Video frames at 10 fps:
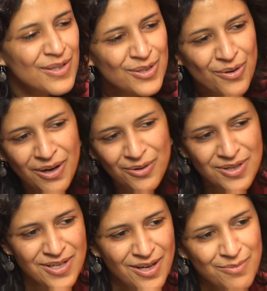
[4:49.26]
So Erin,
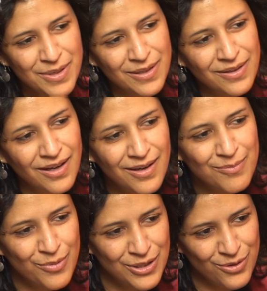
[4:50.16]
tell me,
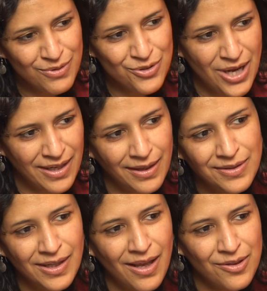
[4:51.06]
when you and Jack get
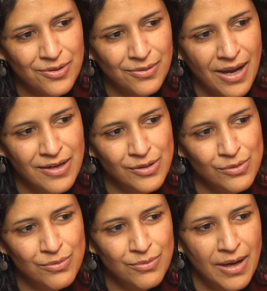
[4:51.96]
together, how do
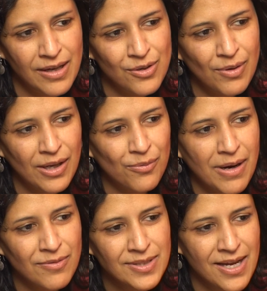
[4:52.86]
you get
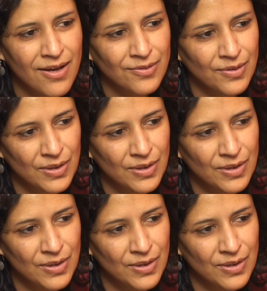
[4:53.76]
around town?